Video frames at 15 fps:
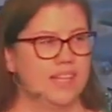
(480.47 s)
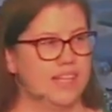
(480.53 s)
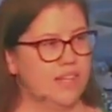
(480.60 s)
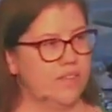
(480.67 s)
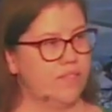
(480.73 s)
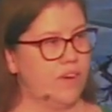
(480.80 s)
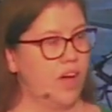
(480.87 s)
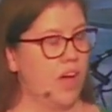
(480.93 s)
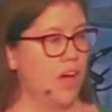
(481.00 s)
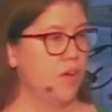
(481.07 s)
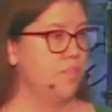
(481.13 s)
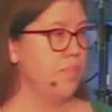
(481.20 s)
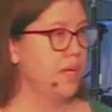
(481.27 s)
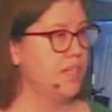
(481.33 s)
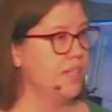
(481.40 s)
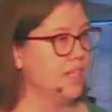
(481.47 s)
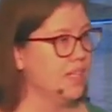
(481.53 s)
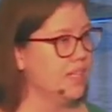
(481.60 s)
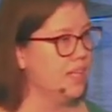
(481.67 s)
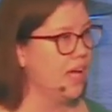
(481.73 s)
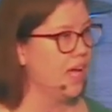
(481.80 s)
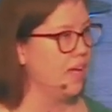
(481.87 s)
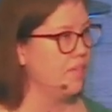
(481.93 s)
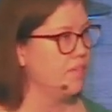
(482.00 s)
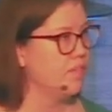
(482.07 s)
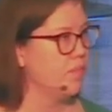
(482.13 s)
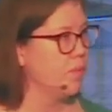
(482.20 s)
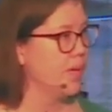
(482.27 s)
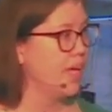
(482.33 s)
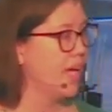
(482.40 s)
live abundant
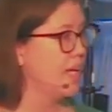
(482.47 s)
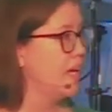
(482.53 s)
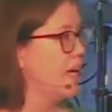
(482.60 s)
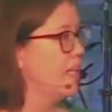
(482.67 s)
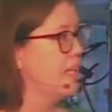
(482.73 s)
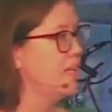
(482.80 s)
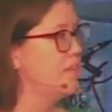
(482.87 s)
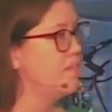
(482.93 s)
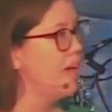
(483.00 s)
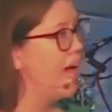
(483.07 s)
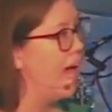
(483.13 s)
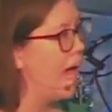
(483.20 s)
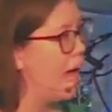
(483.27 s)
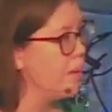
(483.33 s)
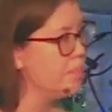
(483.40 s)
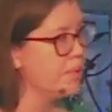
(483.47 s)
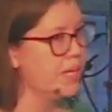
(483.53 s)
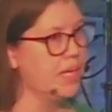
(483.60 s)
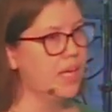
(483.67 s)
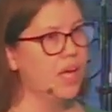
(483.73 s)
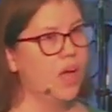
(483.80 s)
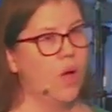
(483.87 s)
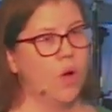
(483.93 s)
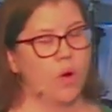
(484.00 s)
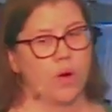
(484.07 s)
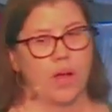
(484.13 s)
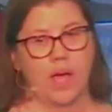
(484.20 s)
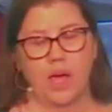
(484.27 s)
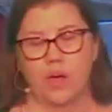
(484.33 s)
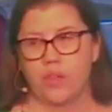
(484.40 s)
life. We cannot live happy
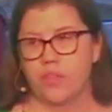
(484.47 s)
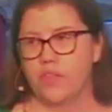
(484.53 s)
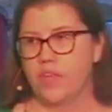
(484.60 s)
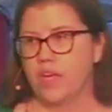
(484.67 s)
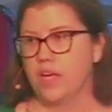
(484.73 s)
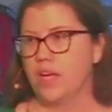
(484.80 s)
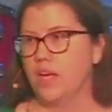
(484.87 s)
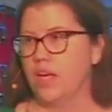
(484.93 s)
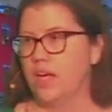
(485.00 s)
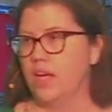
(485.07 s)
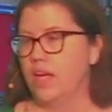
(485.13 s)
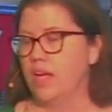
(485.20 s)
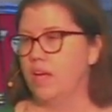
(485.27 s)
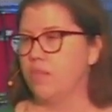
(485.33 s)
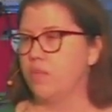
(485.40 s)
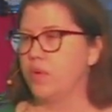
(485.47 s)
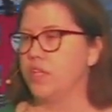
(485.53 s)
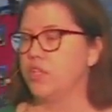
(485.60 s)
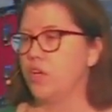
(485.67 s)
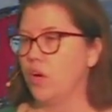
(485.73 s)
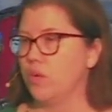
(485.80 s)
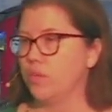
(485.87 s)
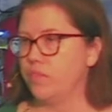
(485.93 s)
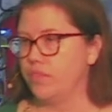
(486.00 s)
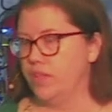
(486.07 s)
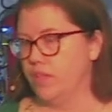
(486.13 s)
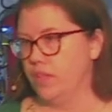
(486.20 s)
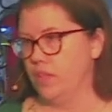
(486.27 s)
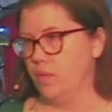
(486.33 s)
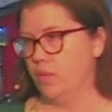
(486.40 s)
or healthy if we don't
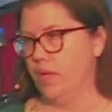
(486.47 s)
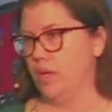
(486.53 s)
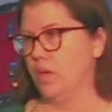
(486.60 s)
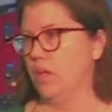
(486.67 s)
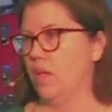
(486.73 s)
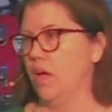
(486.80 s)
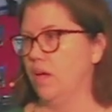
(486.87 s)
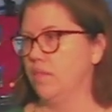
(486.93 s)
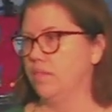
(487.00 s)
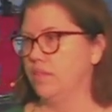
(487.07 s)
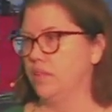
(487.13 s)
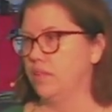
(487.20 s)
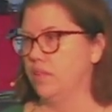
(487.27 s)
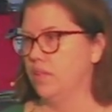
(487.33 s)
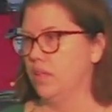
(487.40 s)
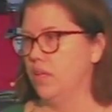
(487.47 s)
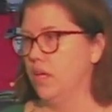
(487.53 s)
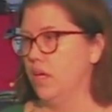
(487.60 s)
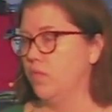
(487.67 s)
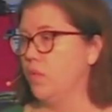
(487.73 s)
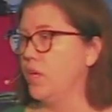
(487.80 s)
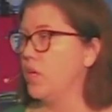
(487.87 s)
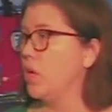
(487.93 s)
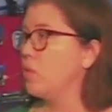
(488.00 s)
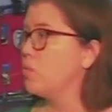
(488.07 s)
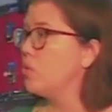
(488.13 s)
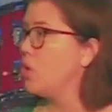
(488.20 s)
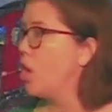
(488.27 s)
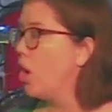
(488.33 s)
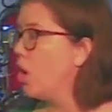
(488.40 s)
feel that we are loved we don't
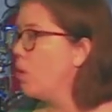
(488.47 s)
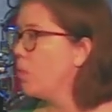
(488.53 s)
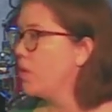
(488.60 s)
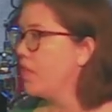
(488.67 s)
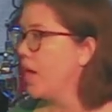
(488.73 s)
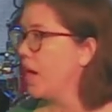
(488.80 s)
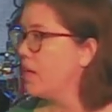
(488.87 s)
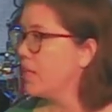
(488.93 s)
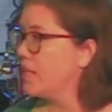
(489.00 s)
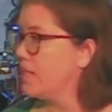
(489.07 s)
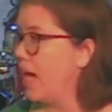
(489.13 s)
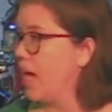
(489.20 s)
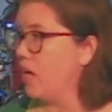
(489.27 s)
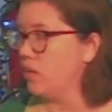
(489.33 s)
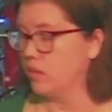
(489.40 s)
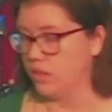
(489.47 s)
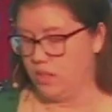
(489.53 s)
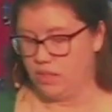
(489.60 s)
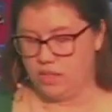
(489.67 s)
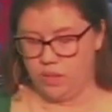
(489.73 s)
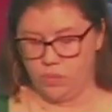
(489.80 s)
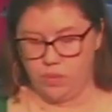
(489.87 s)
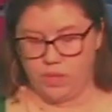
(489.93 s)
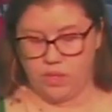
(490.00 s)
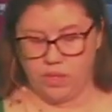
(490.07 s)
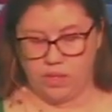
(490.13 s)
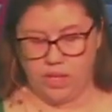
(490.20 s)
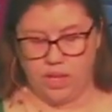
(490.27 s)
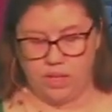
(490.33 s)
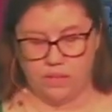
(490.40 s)
know without a doubt that we are
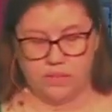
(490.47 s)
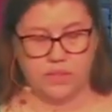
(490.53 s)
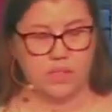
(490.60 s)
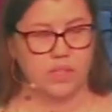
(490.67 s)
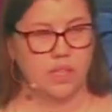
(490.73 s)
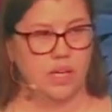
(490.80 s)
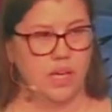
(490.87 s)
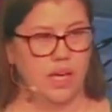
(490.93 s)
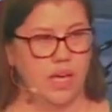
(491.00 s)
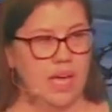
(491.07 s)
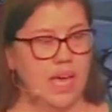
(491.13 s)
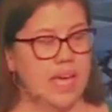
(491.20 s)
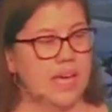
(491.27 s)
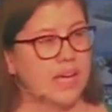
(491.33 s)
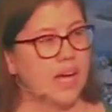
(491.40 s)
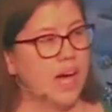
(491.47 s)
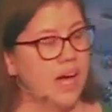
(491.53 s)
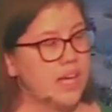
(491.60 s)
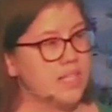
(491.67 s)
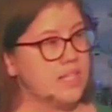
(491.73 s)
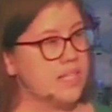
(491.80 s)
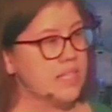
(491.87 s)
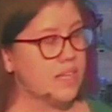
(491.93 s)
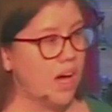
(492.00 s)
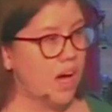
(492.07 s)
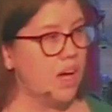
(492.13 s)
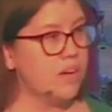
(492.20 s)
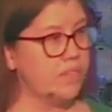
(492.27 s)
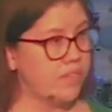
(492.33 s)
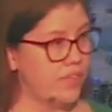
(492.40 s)
loved. It causes
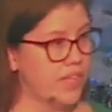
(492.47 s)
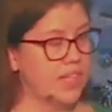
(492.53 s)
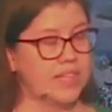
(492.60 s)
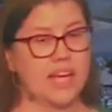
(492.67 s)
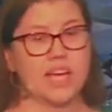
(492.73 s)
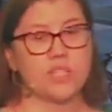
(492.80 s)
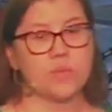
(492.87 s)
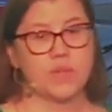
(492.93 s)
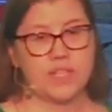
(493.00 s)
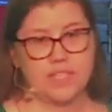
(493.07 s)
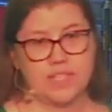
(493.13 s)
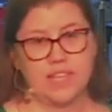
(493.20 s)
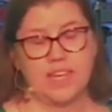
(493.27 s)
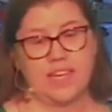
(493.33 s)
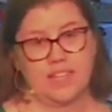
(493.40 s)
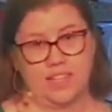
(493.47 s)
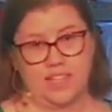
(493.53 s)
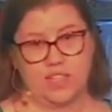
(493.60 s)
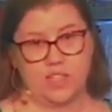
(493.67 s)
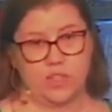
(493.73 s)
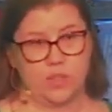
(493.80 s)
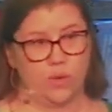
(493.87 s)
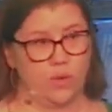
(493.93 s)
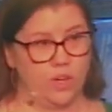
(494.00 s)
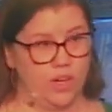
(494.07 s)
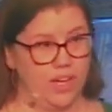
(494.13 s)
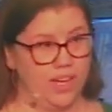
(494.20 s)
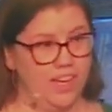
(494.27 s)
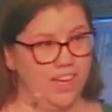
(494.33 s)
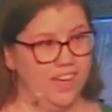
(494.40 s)
conflict, as we see in this
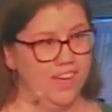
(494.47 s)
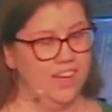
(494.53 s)
story,